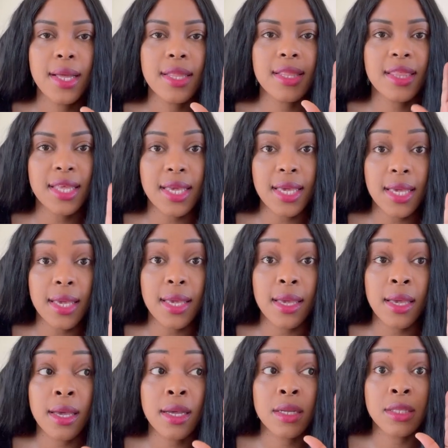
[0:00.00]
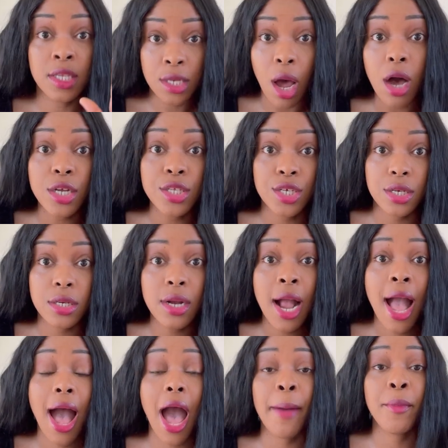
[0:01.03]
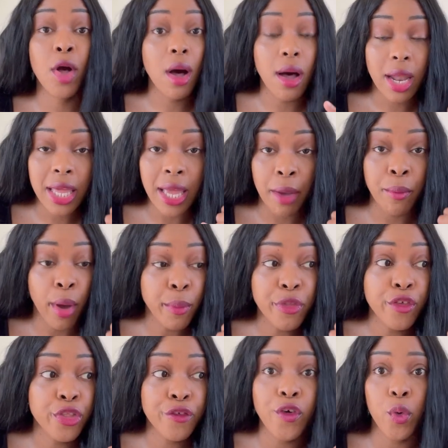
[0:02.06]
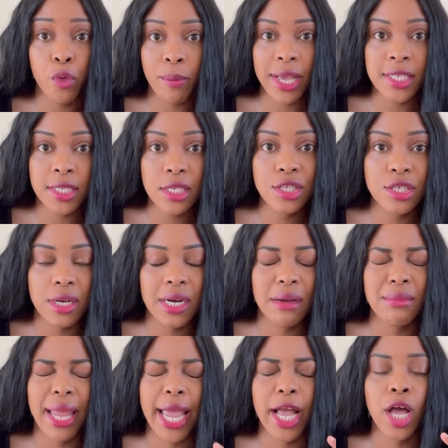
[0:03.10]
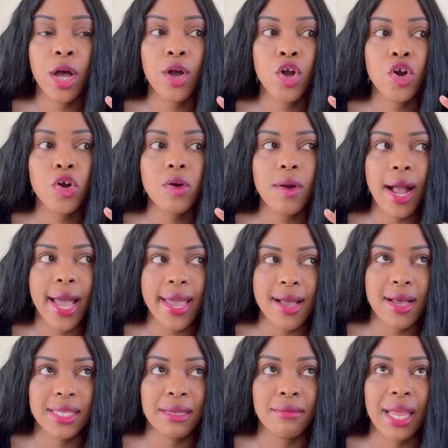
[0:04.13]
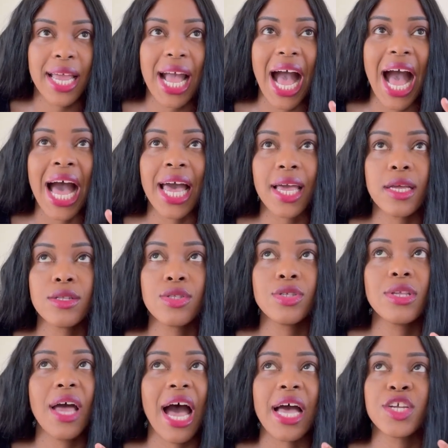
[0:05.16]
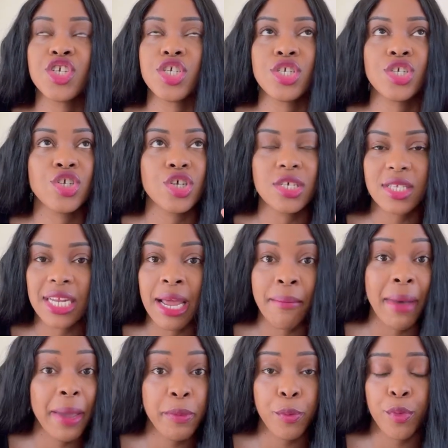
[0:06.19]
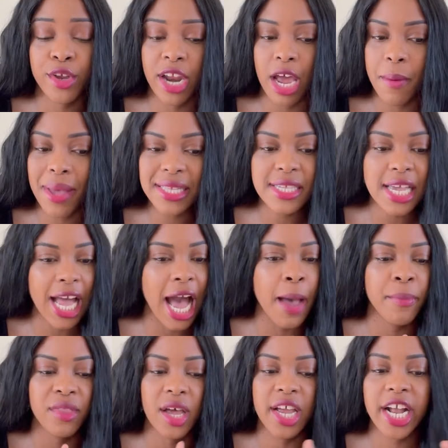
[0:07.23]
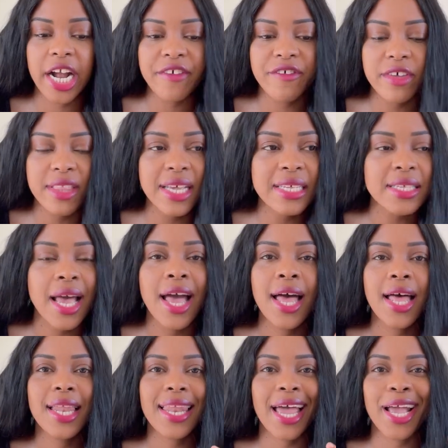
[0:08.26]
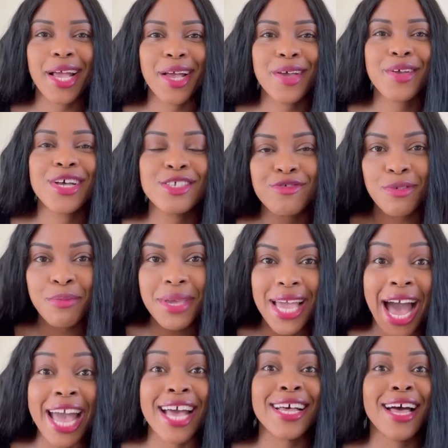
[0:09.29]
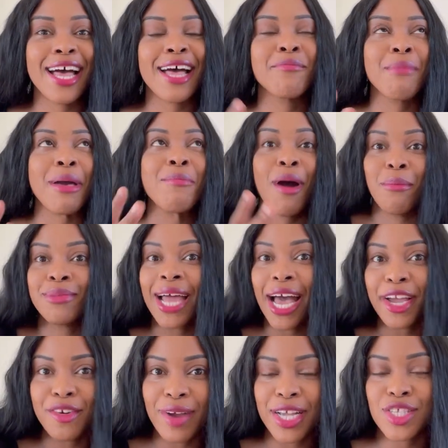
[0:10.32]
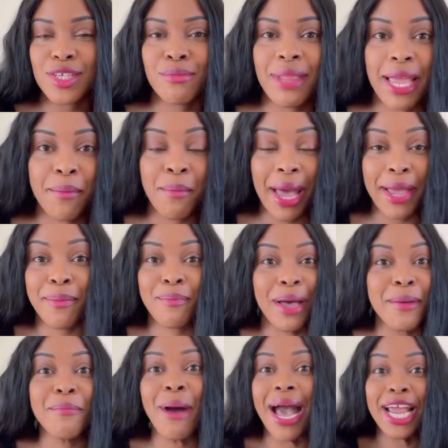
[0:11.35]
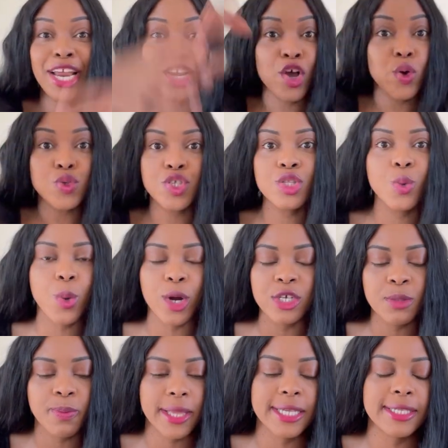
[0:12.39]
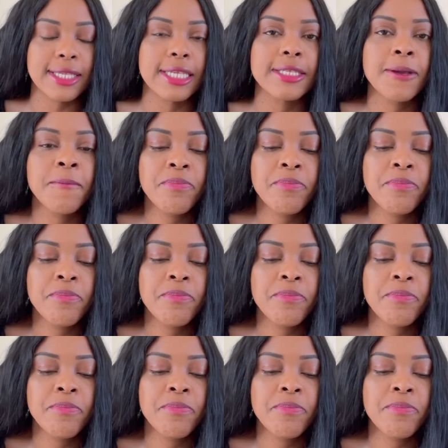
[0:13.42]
the doctor, I'm on the phone with my sister, and I'm like, crying, because I'm like, she just said I might be pre-diabetic. I'm not here for this. Like, because for me, my mom died, right? So I'm like, my mind goes to the worst places.